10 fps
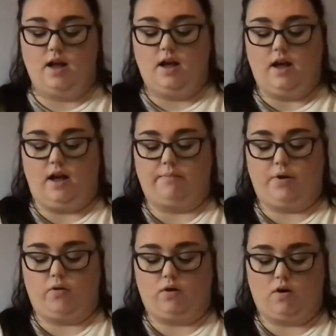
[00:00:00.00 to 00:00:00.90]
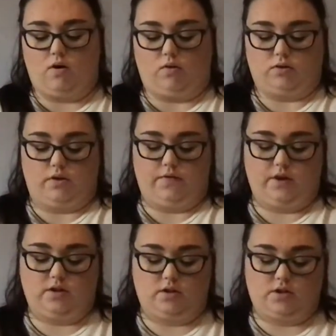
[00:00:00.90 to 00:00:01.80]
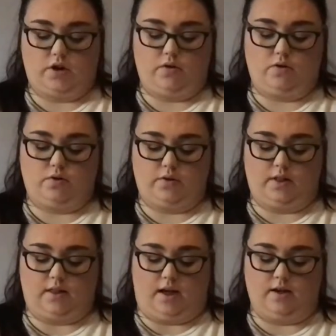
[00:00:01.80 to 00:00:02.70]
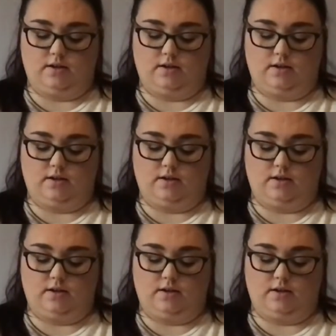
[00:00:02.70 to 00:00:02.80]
and poke a hole. So if I show you doing that,